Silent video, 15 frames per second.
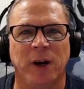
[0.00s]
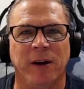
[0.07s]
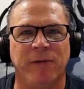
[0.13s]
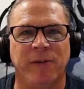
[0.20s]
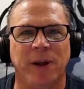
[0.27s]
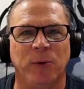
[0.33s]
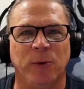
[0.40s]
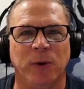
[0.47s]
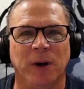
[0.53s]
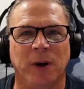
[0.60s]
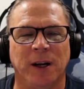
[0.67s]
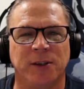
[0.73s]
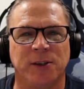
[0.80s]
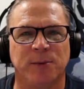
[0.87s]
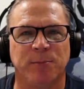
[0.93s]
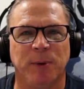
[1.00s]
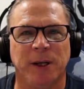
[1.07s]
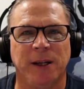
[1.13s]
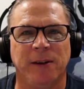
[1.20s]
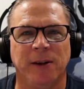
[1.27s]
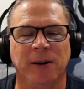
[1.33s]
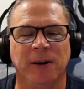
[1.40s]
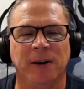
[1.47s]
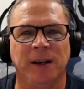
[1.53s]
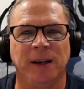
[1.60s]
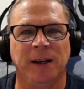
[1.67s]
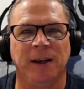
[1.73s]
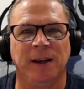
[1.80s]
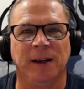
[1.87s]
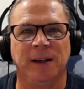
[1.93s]
that were on display there,
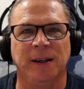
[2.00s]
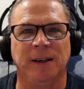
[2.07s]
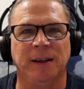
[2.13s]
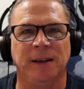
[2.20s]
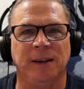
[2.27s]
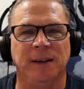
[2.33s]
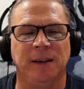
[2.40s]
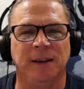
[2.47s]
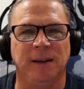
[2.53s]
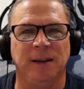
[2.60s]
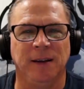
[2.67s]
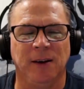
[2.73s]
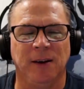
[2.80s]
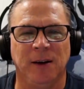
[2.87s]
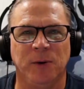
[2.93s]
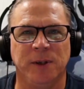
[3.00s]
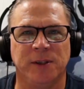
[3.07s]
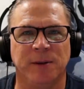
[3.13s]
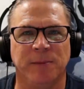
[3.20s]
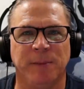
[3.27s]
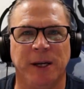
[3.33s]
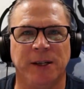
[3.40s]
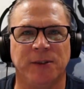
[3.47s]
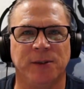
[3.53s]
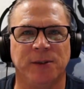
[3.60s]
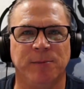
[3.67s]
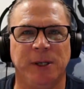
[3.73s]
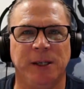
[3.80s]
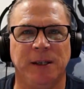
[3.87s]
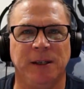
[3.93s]
and it always amazes
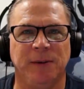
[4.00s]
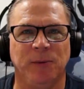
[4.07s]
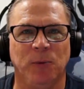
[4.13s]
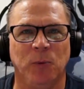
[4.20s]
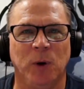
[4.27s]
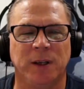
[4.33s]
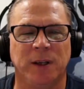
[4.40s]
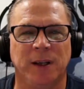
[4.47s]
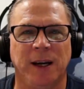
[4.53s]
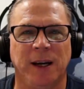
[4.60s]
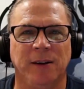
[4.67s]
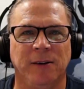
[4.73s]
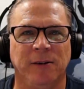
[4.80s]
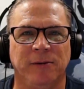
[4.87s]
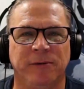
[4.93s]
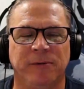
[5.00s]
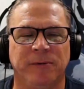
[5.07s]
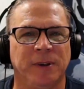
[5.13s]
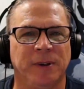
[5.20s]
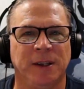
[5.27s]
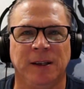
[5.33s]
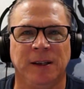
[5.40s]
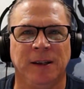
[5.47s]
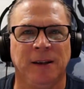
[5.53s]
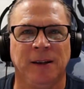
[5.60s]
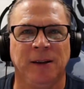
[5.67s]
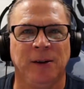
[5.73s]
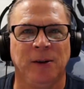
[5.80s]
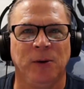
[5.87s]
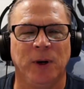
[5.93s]
me what kind of
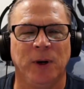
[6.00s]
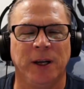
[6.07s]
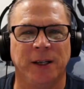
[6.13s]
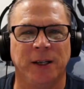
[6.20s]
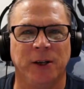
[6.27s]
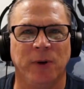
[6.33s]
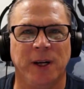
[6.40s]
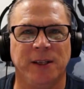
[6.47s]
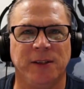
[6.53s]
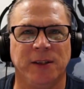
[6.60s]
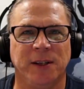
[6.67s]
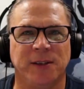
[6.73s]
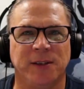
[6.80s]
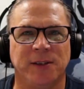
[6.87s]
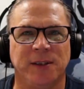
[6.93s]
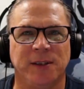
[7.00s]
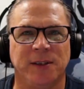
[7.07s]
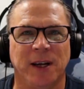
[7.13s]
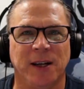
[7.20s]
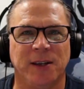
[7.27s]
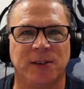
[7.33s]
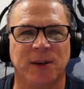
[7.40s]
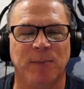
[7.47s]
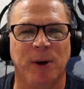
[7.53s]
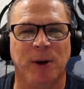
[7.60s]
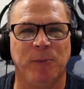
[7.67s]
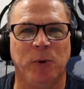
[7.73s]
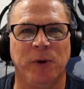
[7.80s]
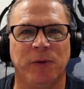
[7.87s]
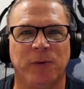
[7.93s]
craziness these guys come up
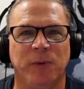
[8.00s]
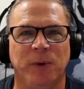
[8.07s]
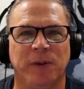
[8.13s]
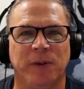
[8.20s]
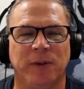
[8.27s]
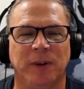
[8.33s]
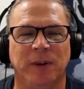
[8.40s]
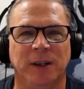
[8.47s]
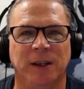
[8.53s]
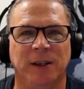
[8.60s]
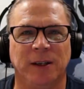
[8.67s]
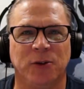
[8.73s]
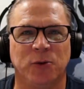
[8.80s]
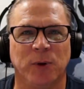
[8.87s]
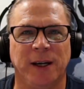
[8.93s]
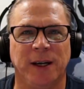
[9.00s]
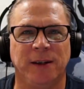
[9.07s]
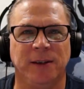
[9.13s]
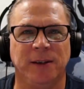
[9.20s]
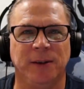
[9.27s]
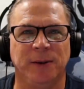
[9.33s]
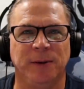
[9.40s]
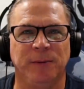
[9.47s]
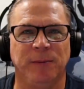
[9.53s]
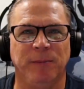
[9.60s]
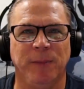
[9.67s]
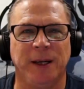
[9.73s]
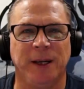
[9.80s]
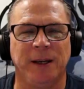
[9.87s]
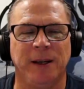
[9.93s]
with trying to
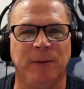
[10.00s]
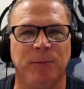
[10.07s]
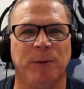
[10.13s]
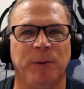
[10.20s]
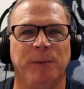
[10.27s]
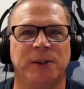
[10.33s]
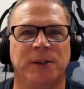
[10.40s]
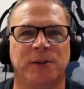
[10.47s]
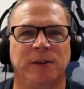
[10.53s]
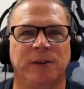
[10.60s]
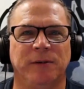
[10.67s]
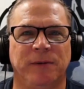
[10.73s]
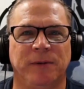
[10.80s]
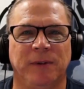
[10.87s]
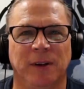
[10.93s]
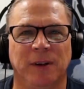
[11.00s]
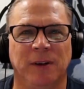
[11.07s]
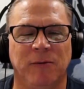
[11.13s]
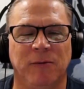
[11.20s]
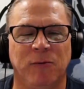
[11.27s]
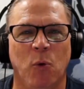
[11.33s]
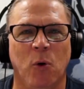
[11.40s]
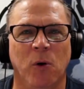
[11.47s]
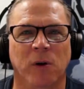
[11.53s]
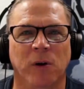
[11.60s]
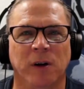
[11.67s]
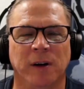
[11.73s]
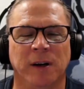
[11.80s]
make implements of war.